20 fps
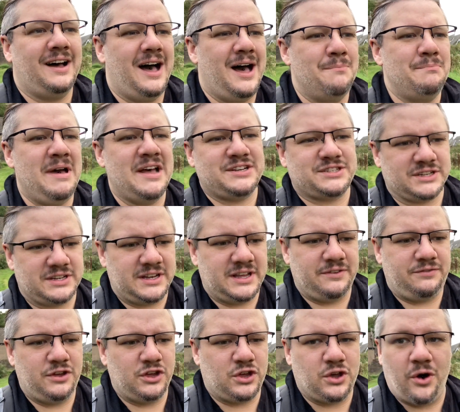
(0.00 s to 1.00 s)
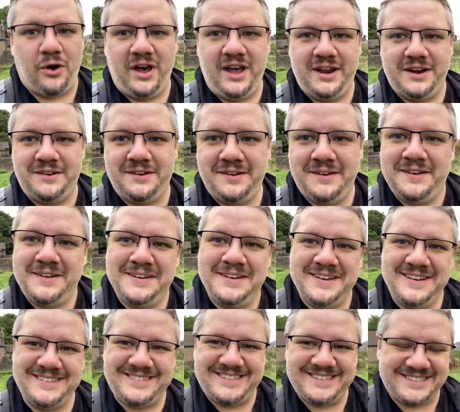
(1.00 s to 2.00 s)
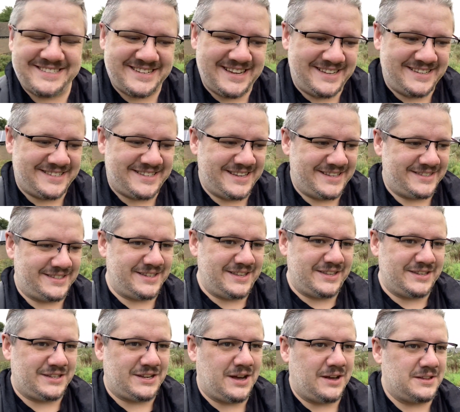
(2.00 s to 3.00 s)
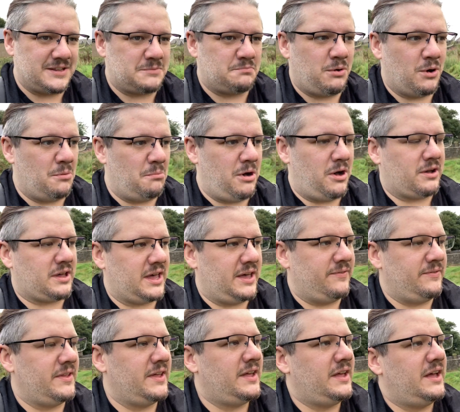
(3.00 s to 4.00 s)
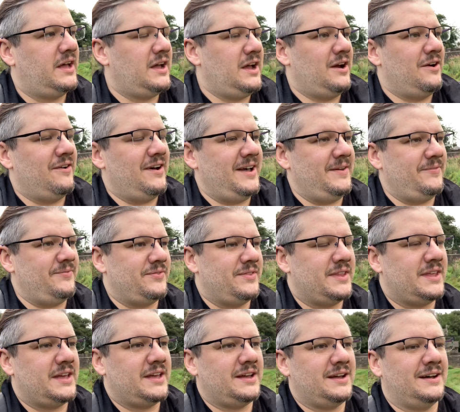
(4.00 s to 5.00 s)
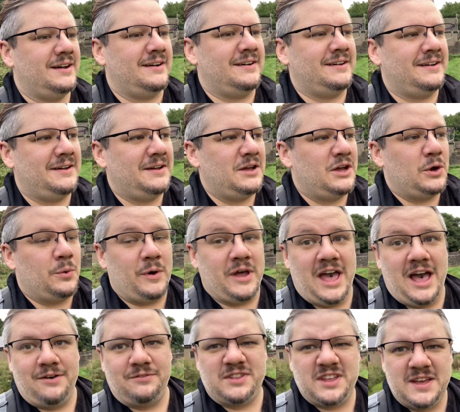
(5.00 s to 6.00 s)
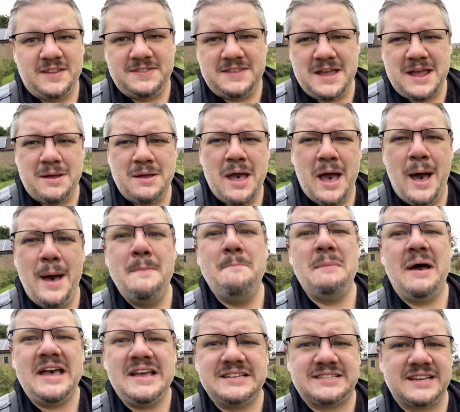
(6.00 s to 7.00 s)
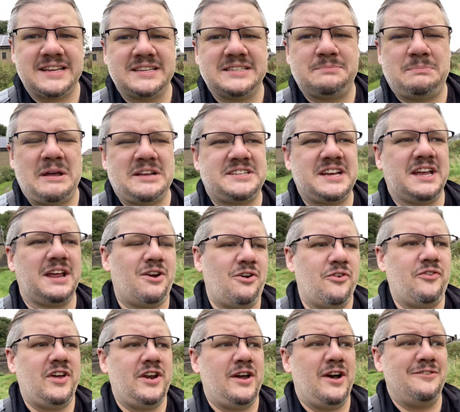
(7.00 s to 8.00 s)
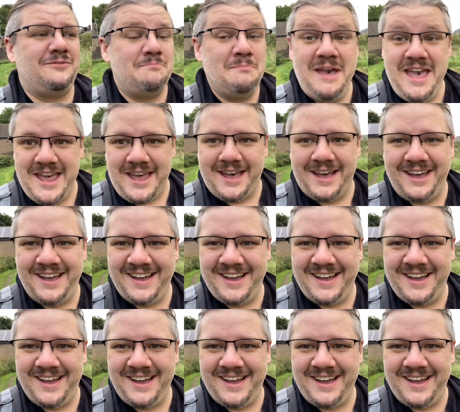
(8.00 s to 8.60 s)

imagine if you got in at 16 cents at the start of this bull market, right? We have the amazing, spectacular event of me